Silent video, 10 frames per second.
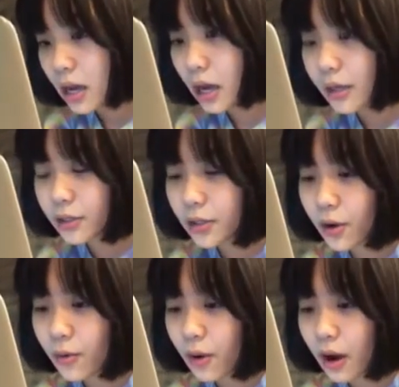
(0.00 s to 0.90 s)
I don't
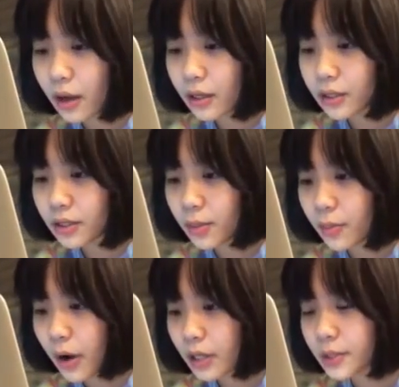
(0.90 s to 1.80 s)
know why it
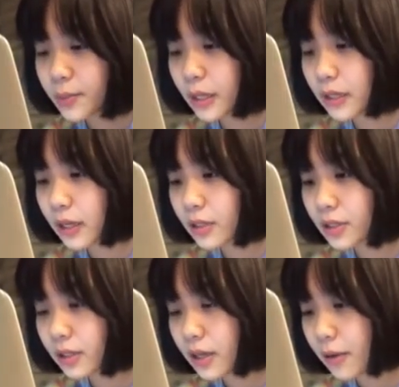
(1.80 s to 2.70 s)
surprised me that
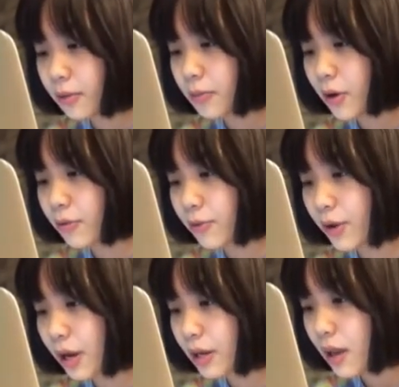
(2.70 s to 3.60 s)
she'd have a
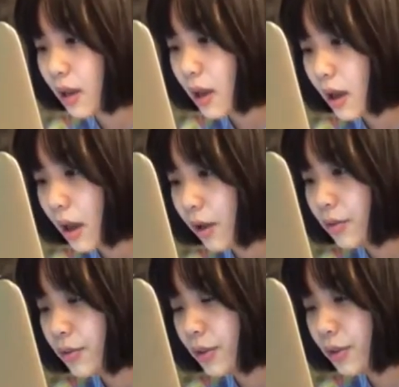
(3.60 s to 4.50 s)
boyfriend. Out
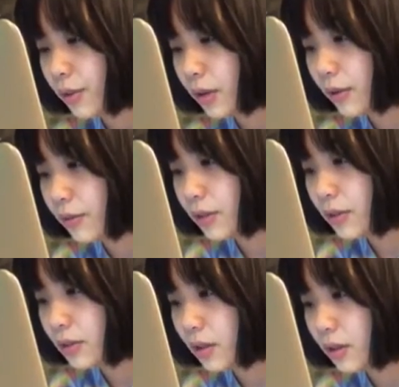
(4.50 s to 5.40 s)
of the three of
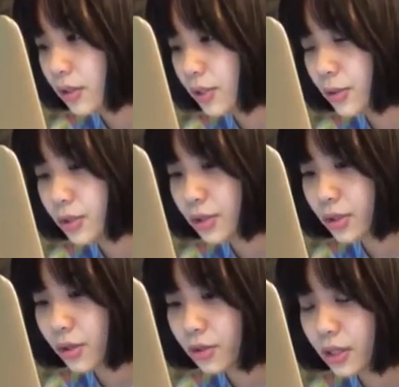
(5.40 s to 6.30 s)
us, she was
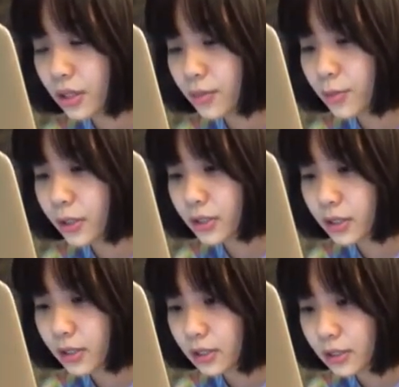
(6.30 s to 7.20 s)
totally the
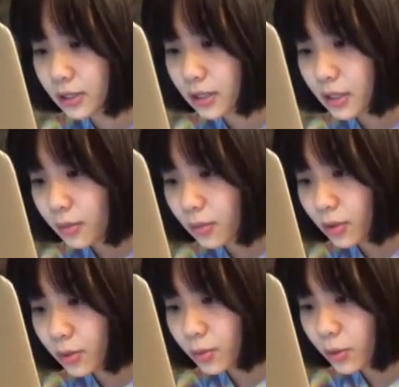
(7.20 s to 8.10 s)
prettiest,
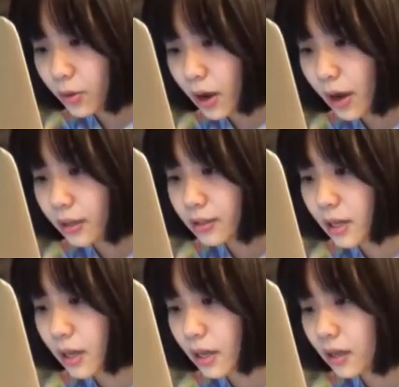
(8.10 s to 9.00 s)
blue eyes
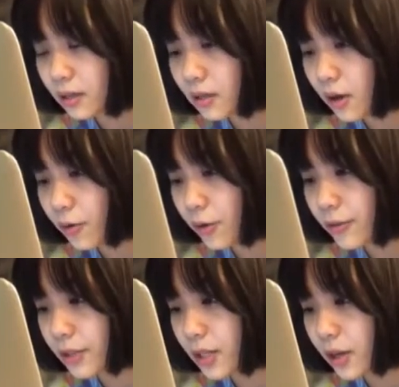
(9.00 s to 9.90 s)
and long
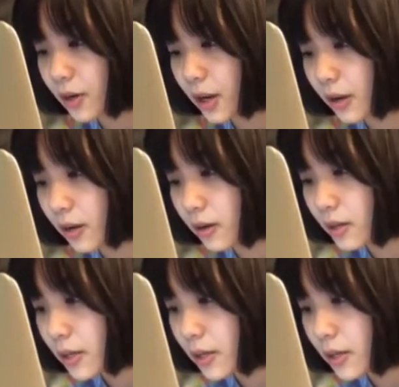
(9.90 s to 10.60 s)
wavy dark hair.